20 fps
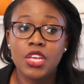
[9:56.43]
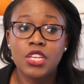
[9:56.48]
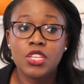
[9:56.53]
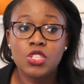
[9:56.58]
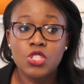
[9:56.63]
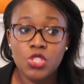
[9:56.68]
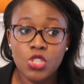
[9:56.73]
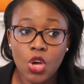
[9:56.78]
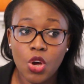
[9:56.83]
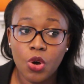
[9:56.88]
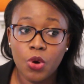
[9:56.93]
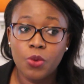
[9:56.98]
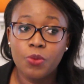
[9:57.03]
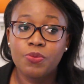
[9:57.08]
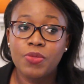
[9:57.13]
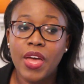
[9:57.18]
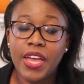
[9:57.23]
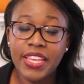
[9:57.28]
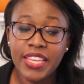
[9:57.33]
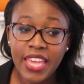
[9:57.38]

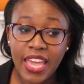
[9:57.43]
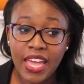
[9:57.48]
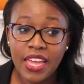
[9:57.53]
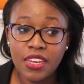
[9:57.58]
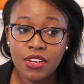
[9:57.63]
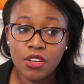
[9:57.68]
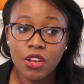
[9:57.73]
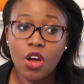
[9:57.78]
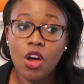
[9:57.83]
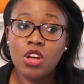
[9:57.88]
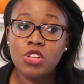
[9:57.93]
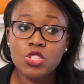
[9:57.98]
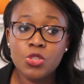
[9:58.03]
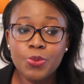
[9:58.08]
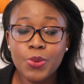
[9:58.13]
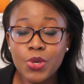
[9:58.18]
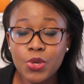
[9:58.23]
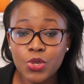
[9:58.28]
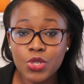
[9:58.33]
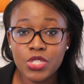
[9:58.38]
So again,
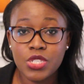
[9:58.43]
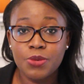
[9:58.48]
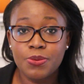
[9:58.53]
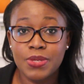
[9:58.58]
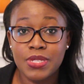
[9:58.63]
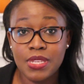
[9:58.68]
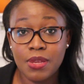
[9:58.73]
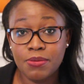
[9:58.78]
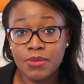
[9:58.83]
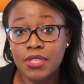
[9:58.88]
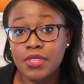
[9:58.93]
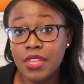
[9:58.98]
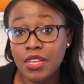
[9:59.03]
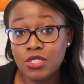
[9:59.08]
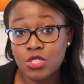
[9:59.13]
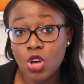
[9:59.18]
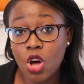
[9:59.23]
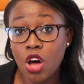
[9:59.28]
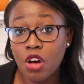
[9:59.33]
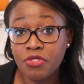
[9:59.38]
entrepreneurship is something
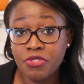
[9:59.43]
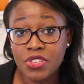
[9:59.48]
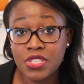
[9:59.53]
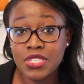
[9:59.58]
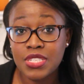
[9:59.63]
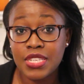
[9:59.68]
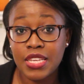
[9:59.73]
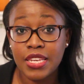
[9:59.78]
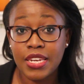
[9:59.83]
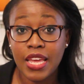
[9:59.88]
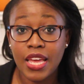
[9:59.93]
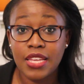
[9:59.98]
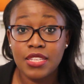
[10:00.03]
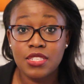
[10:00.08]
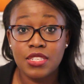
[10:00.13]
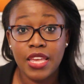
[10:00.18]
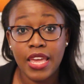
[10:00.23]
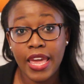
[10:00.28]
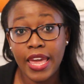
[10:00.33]
that's often seen as,